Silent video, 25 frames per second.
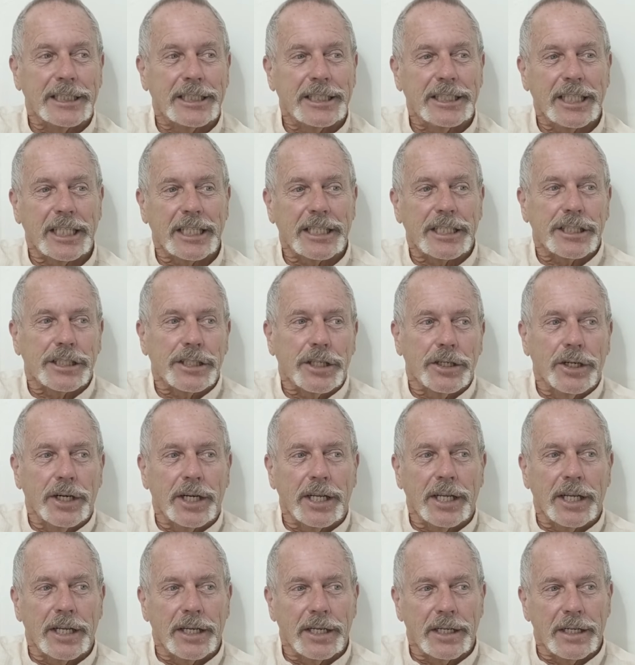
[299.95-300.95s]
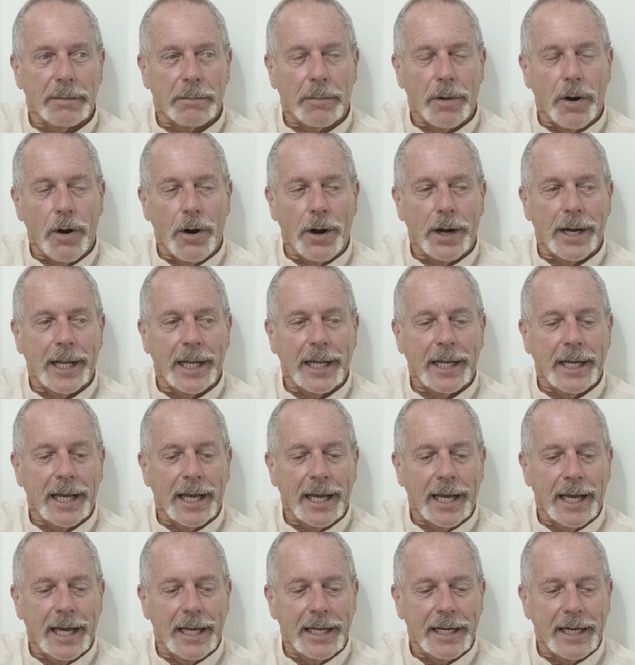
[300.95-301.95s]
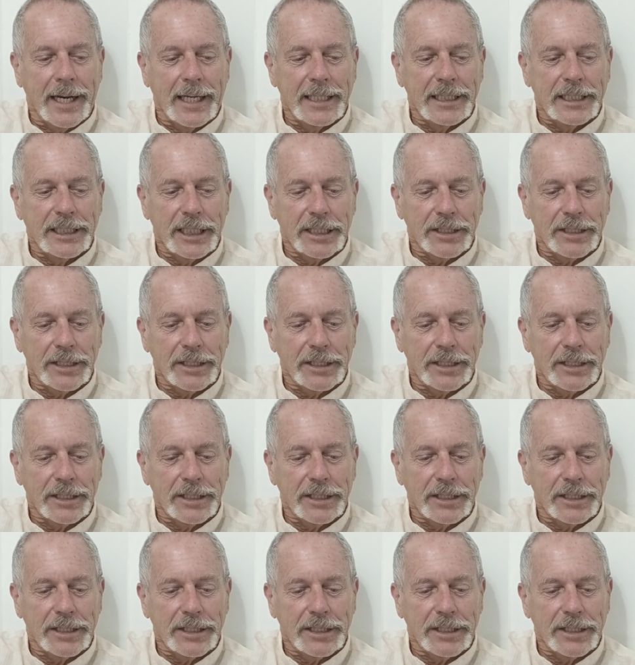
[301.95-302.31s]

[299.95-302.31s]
6:30 in the morning, and I